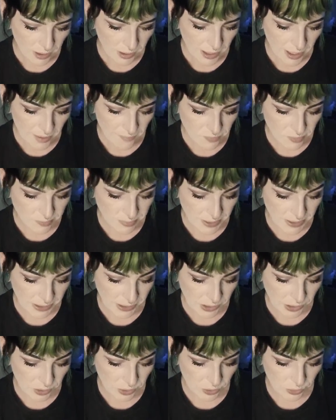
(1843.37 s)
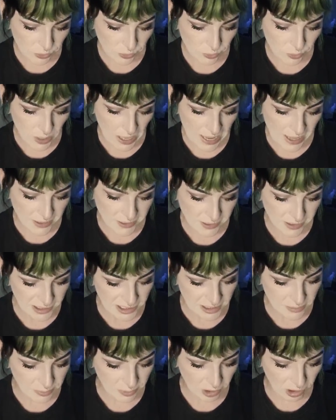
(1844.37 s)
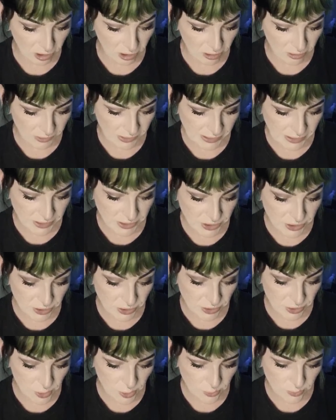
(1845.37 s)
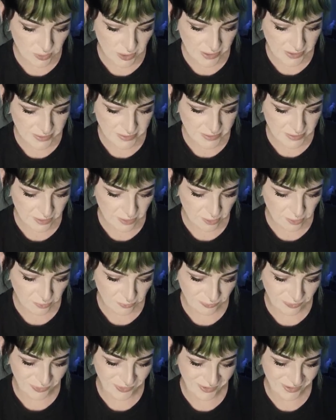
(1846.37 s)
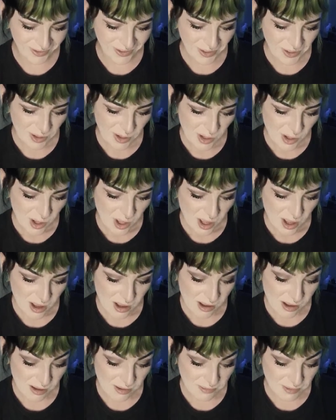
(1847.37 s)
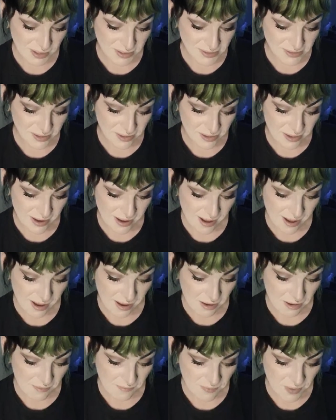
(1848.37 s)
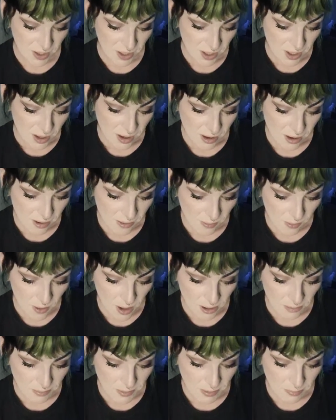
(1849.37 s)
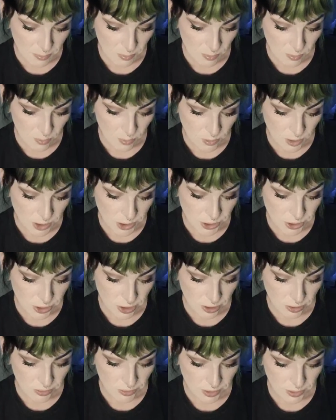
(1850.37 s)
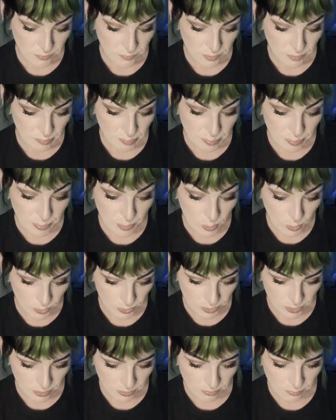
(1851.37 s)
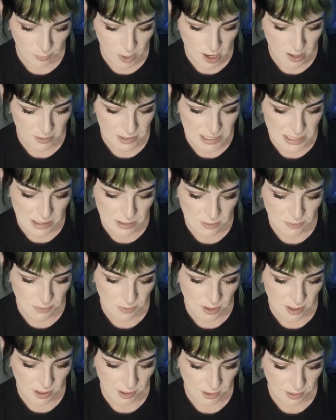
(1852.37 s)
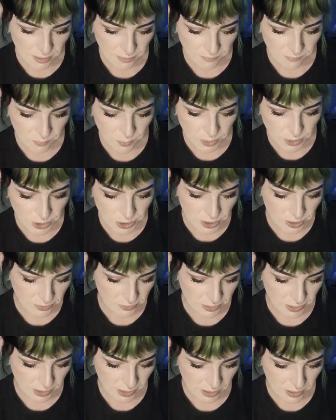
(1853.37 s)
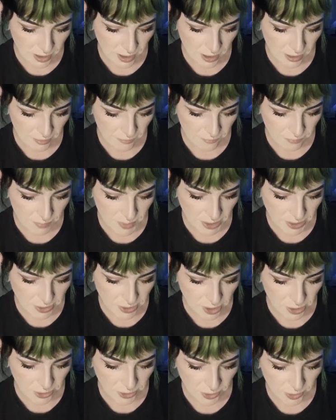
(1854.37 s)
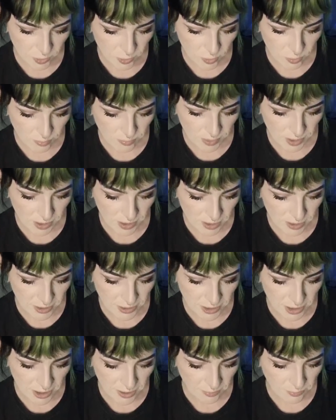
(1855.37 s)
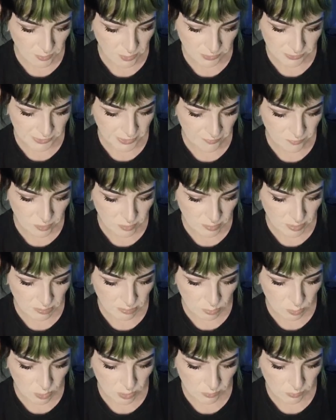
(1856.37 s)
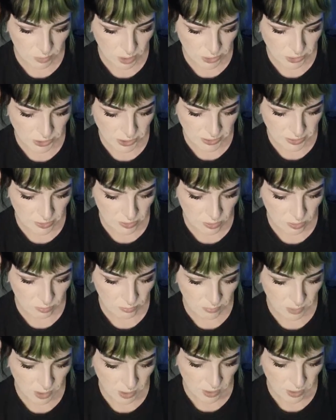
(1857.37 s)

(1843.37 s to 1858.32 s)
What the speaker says: everybody who has a deep calling to know thyself is gonna have. A lot of people are struggling with boredom right now. I fortunately have my daughter home and I will never be bored while she's home.